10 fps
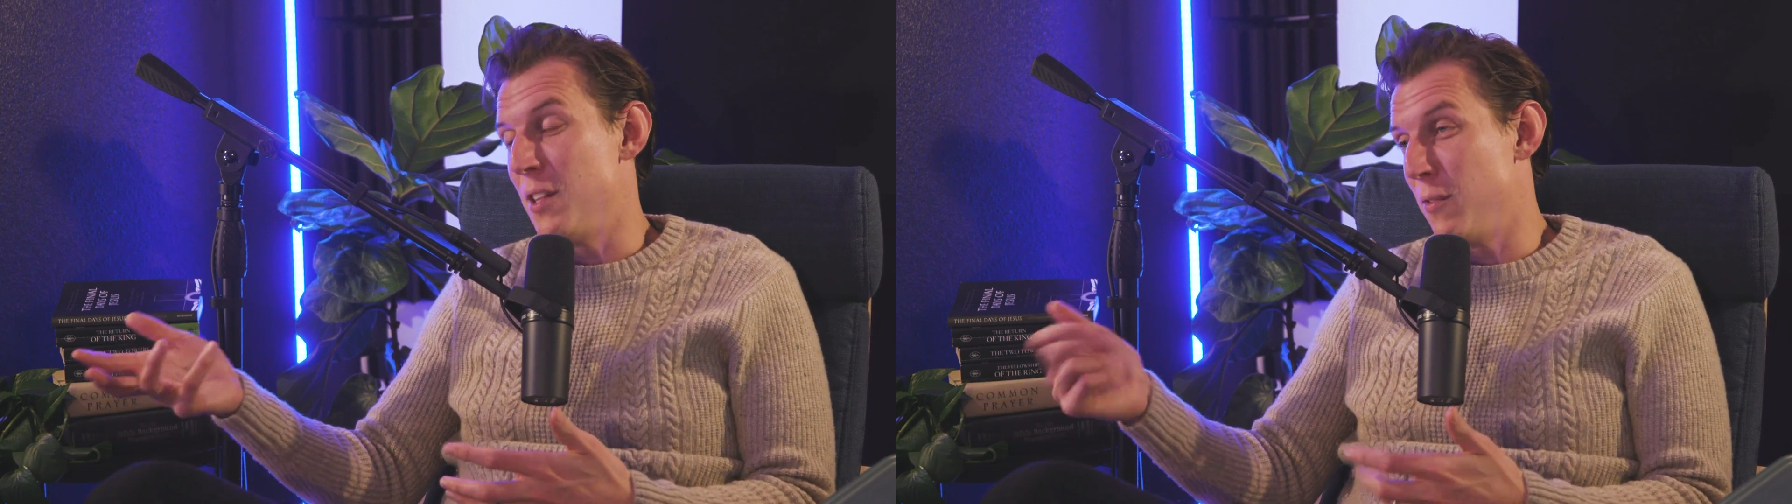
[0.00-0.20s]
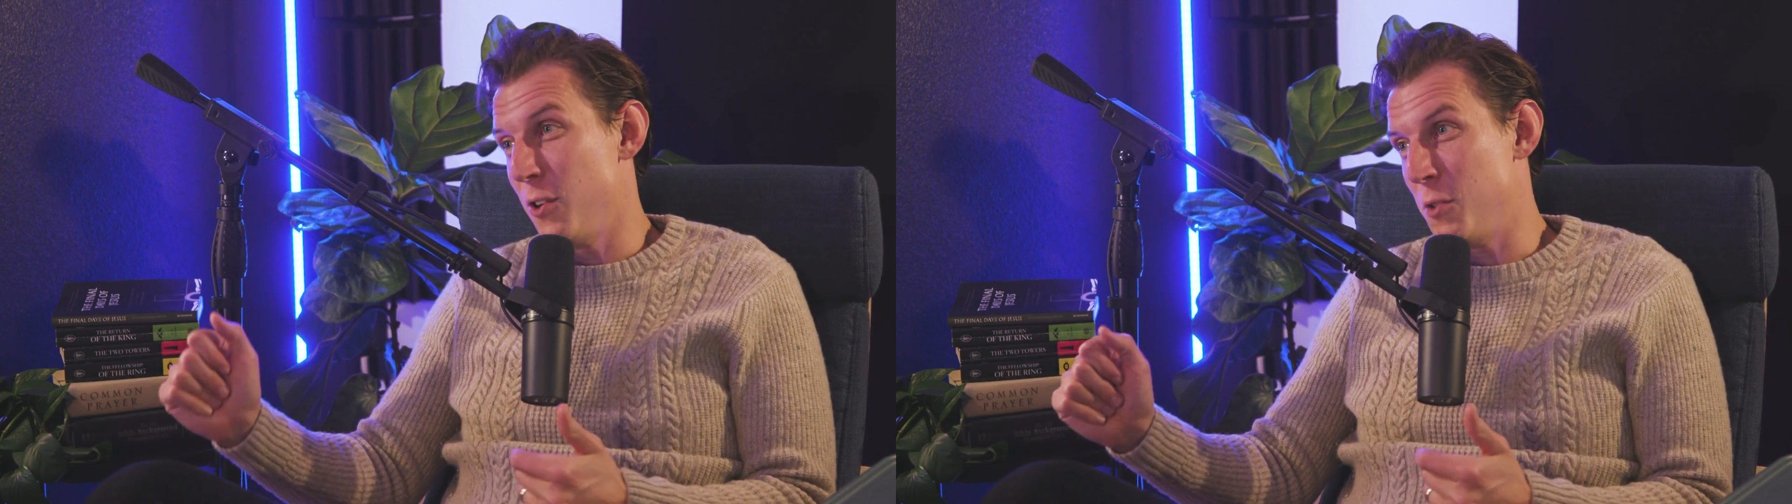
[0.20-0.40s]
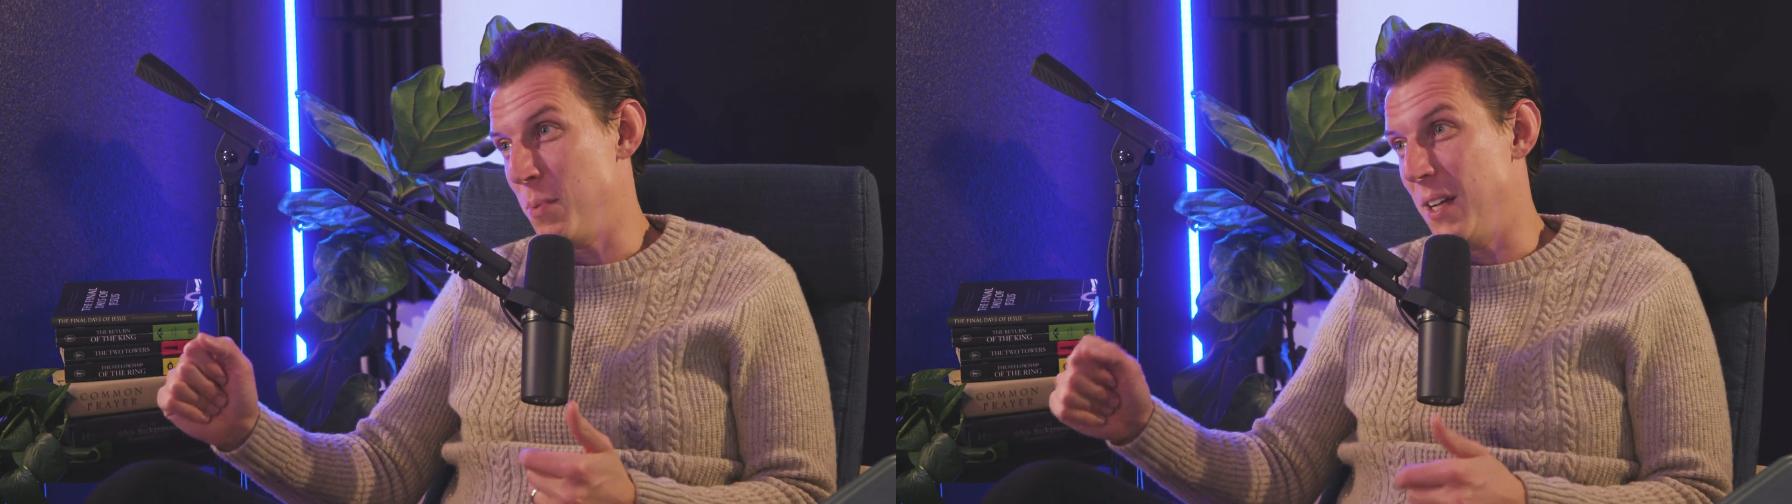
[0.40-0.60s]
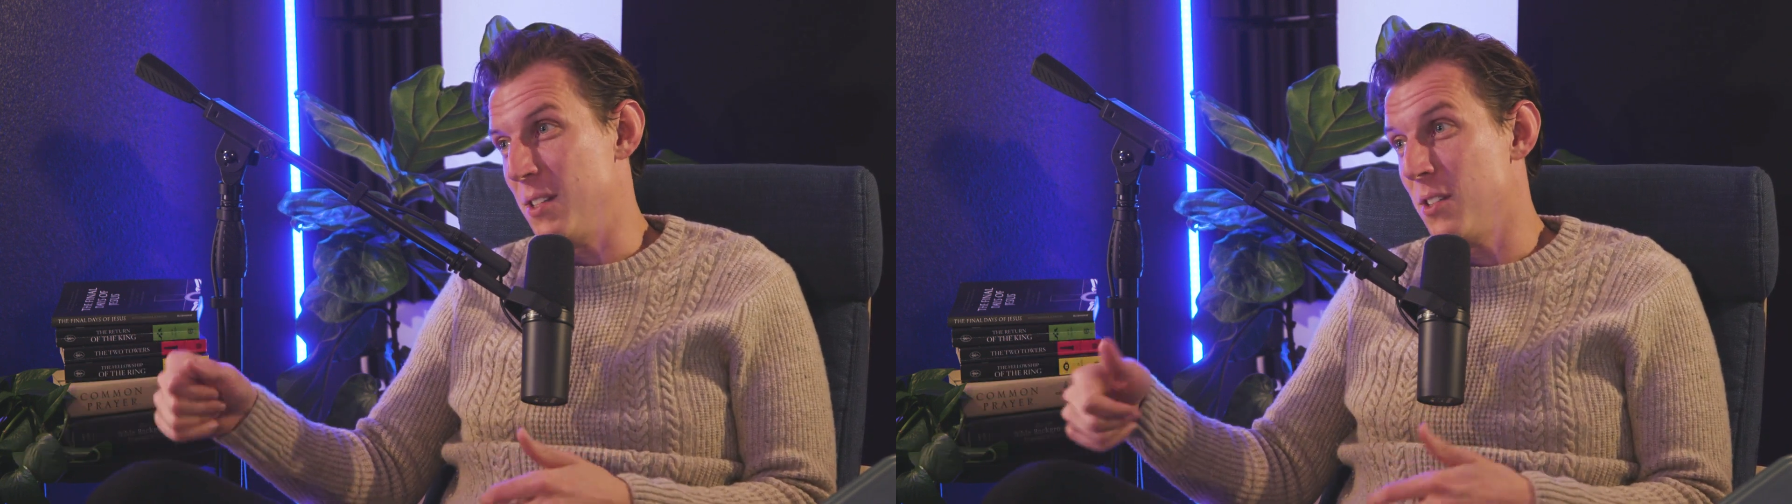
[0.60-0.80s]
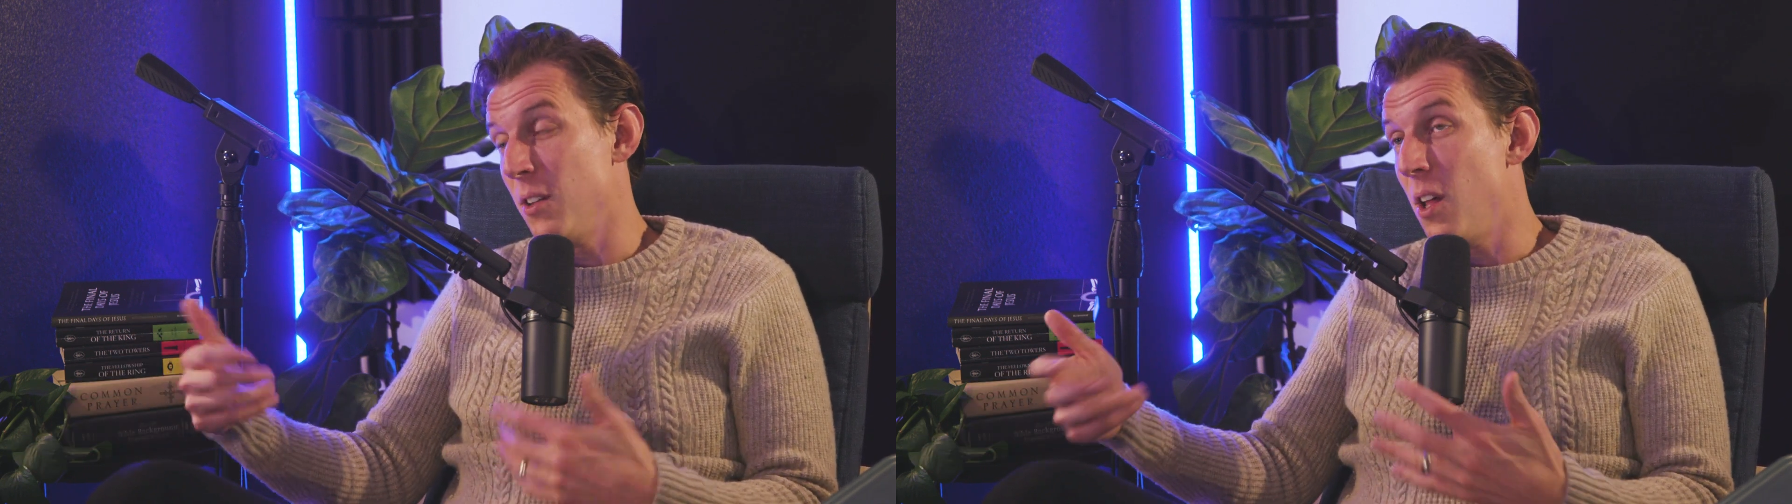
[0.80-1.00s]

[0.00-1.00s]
in the first place. Yeah. The